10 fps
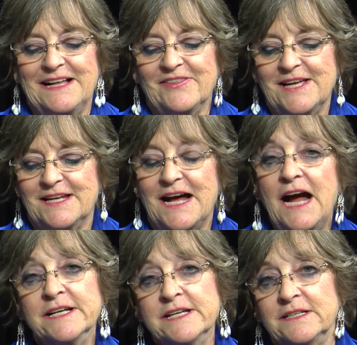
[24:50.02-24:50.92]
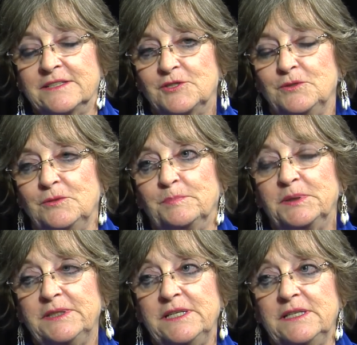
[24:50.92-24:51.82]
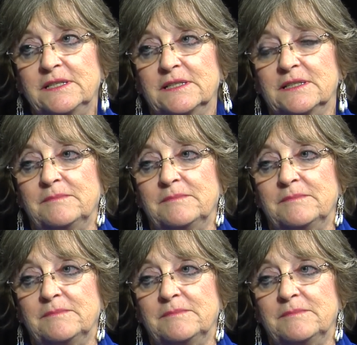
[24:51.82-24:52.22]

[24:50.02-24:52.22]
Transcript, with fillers: that I needed to plead